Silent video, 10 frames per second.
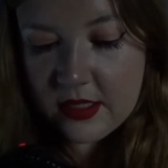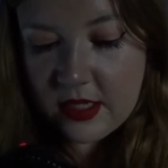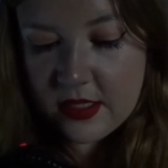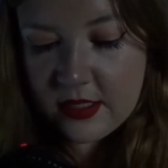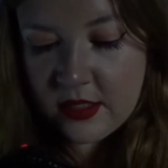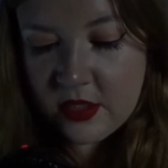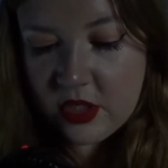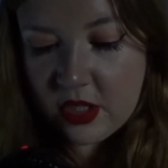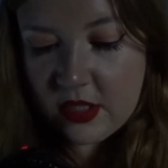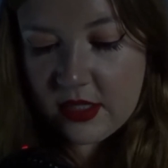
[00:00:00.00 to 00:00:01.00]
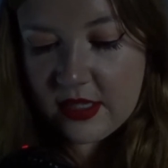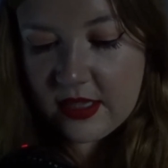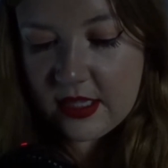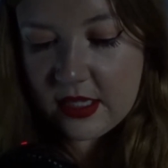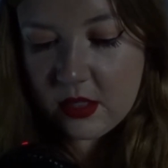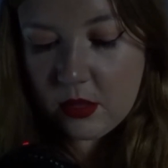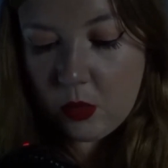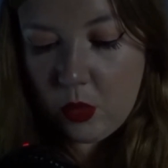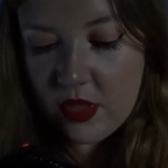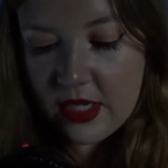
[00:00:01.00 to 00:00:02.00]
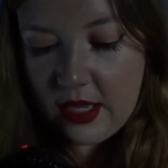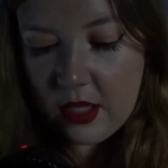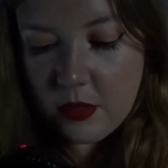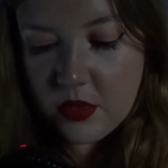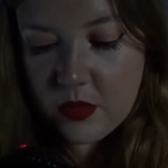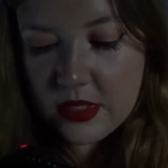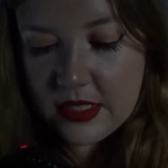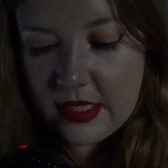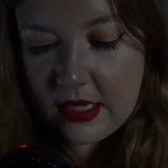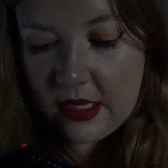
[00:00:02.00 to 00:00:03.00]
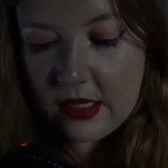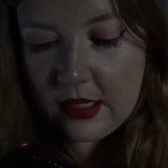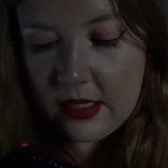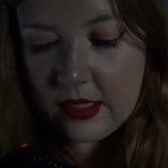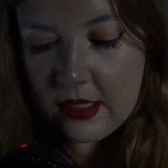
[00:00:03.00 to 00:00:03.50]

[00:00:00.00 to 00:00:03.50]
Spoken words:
The Dursleys shuddered to think what the neighbours would say